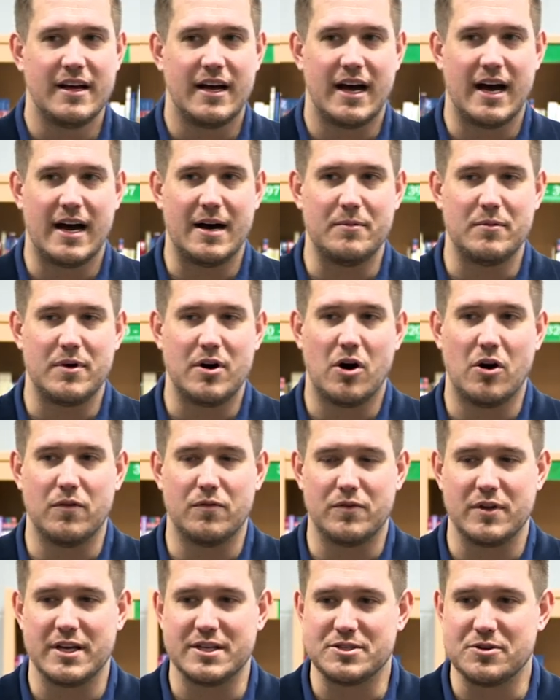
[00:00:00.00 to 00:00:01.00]
Um,
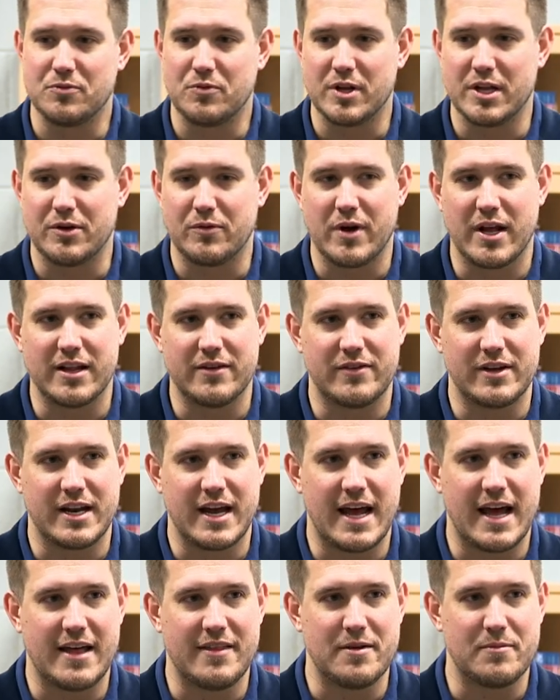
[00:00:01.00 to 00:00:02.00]
hopefully, it's a really relevant
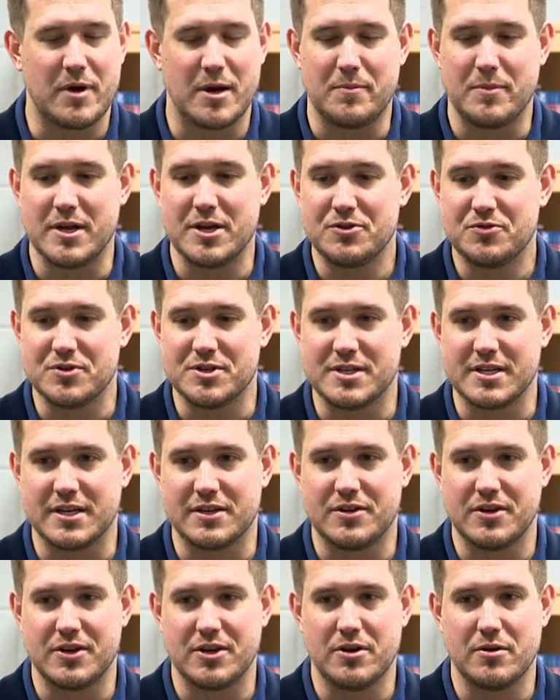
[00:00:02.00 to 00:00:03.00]
ad that might be interesting
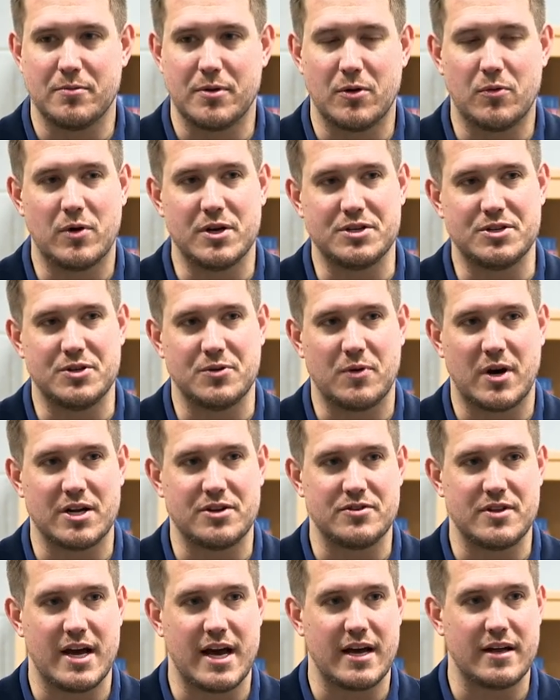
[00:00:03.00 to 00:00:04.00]
to you. But once you
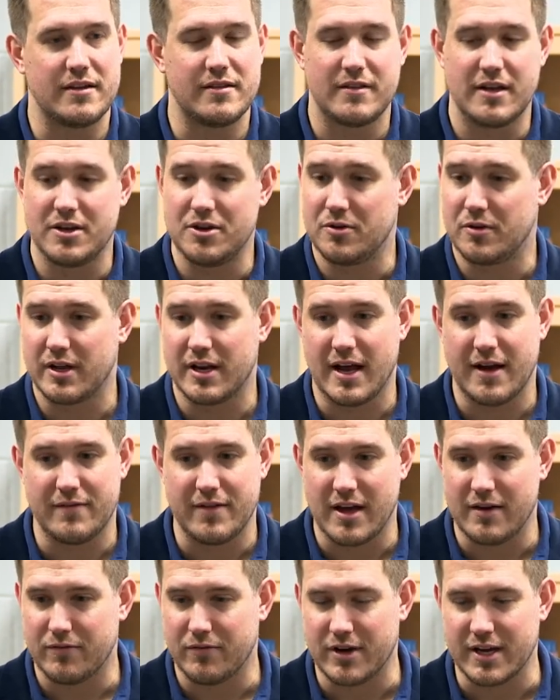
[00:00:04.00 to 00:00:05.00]
watch that, then you can have
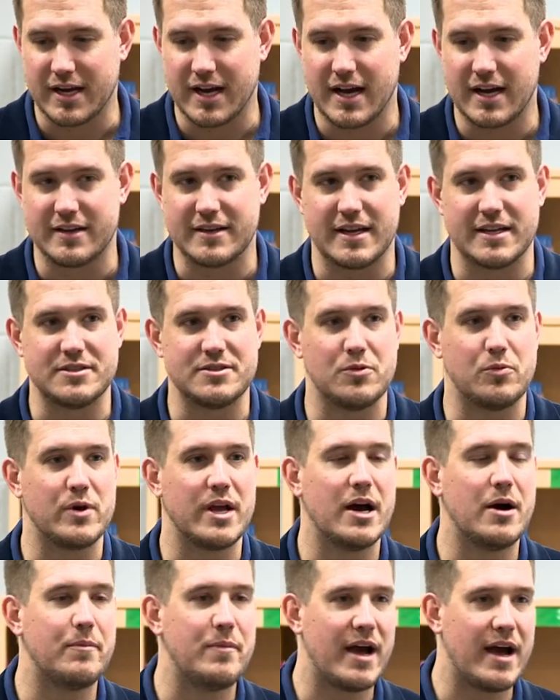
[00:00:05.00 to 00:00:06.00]
that free content. So we
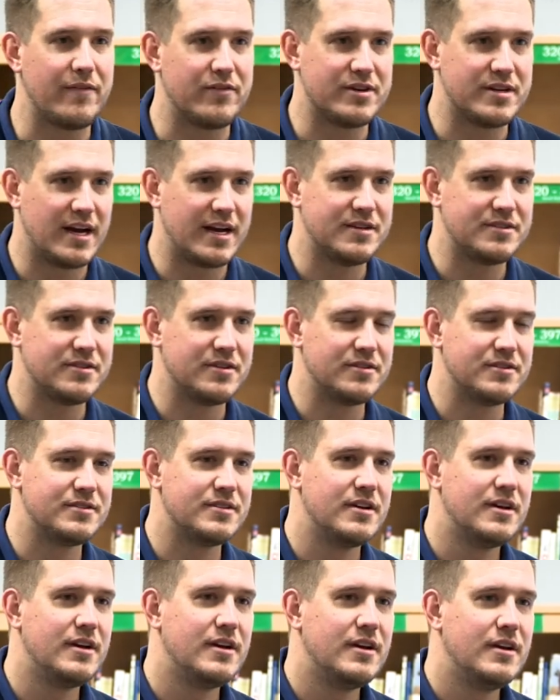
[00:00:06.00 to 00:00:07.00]
help advertisers
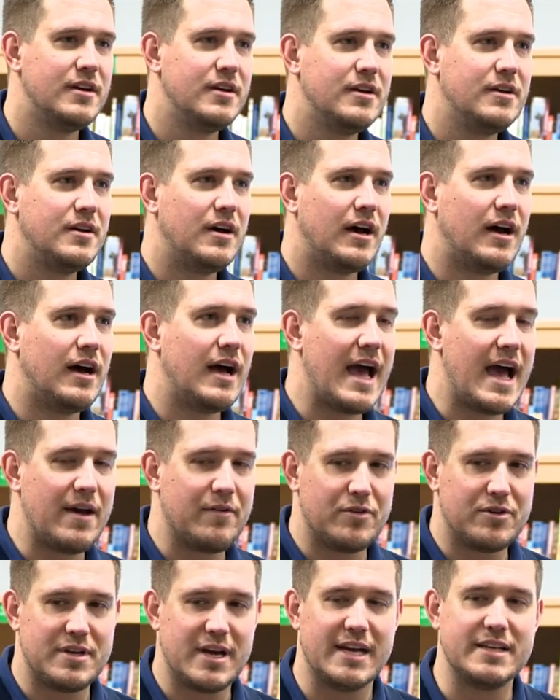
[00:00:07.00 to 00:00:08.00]
uh,
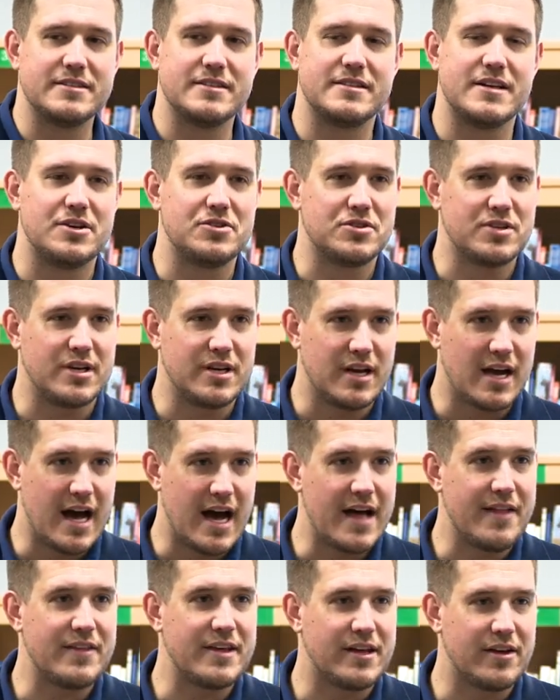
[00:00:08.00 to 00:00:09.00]
advertise essentially
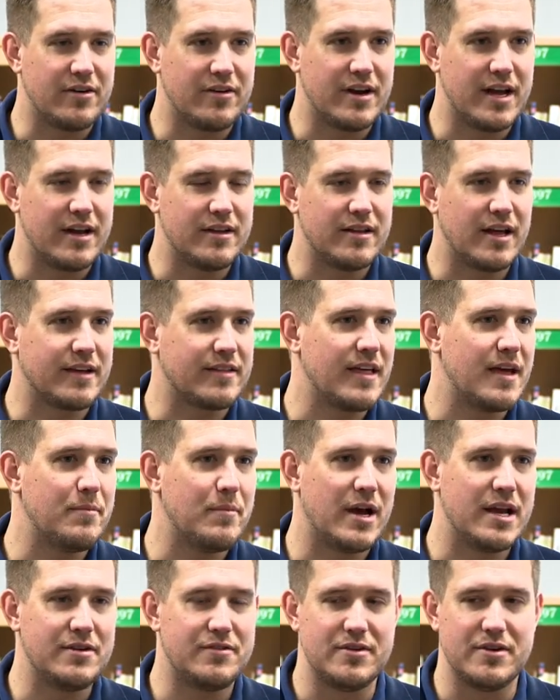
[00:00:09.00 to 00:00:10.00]
on the internet, like they
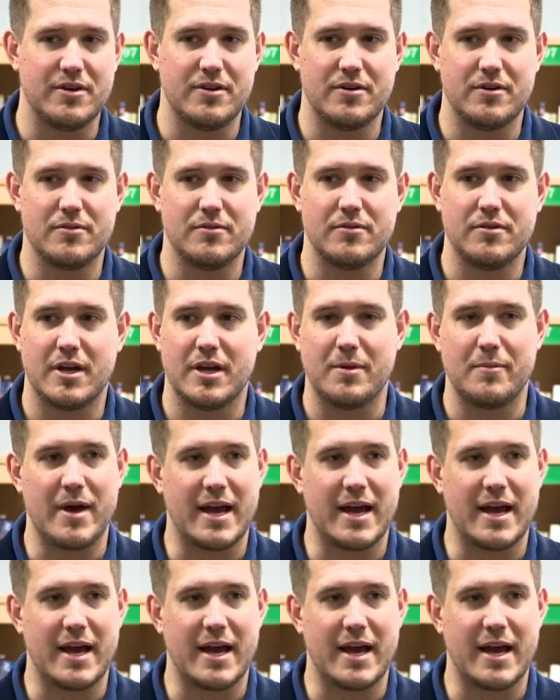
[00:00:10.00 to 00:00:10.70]
might do in a